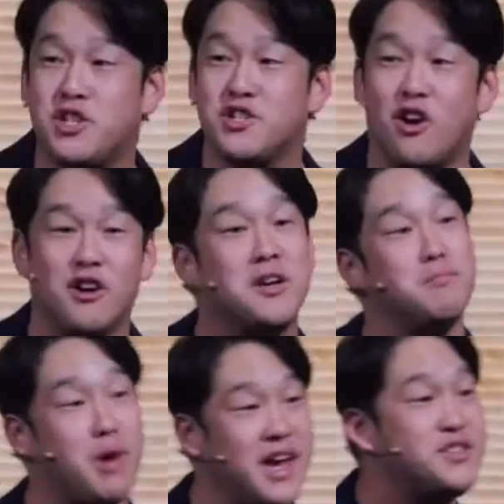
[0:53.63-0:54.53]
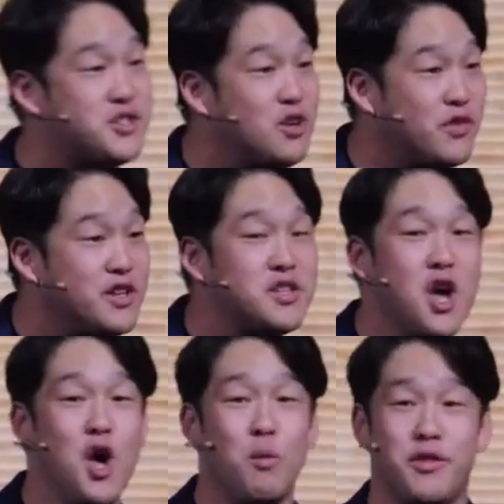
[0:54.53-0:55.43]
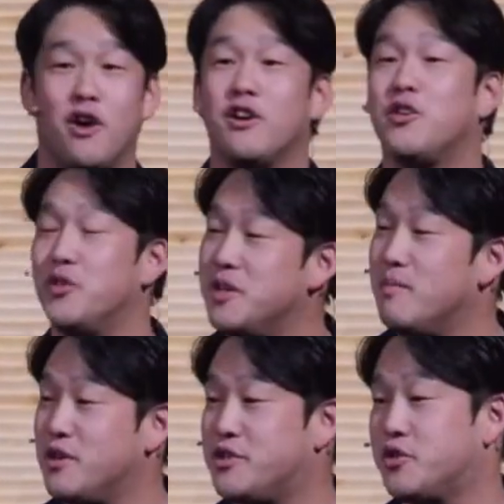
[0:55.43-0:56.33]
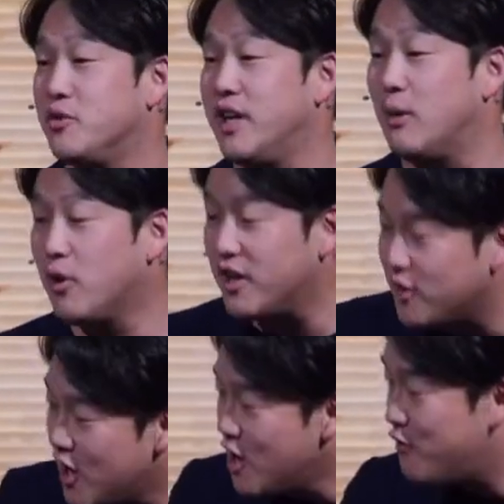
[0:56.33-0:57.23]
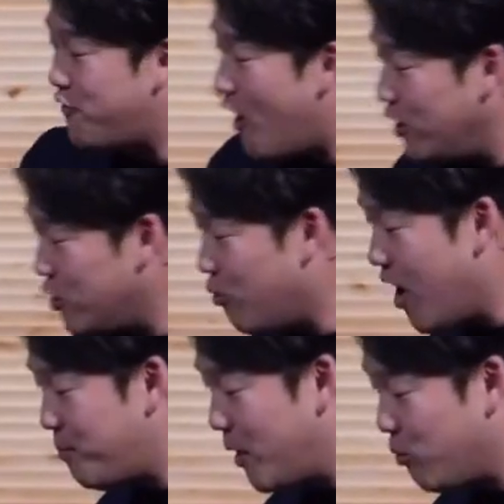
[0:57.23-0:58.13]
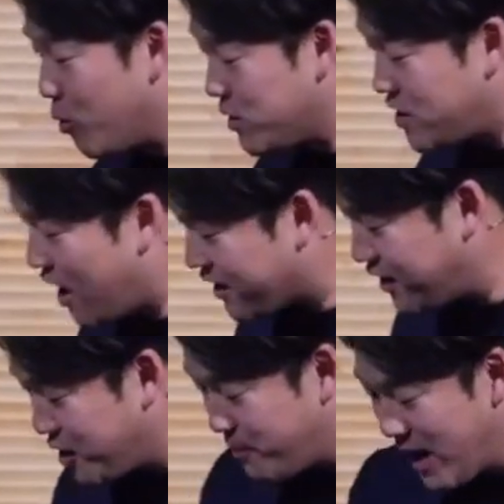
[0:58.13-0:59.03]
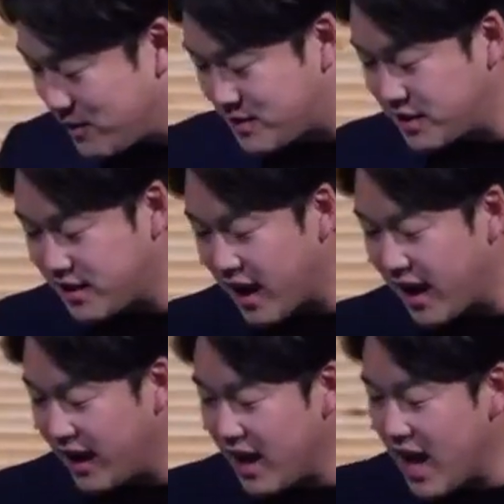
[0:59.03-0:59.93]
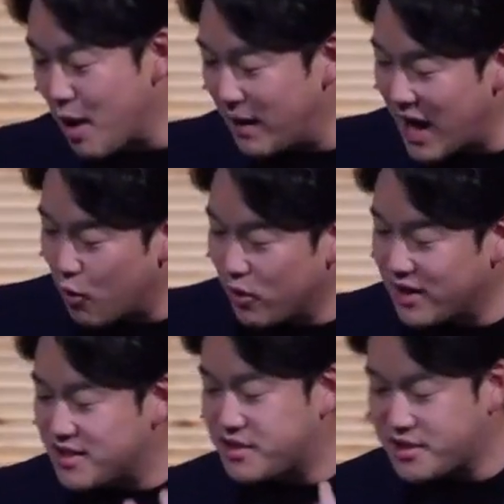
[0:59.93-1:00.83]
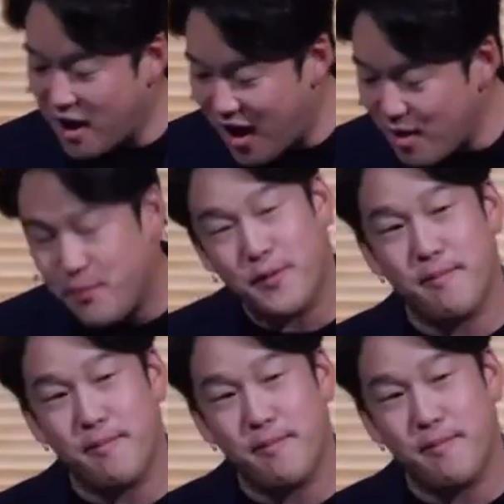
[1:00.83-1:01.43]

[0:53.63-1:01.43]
is our combined service with our Korean ministry. And we're going to follow up on what we're talking about today about how we're going to stop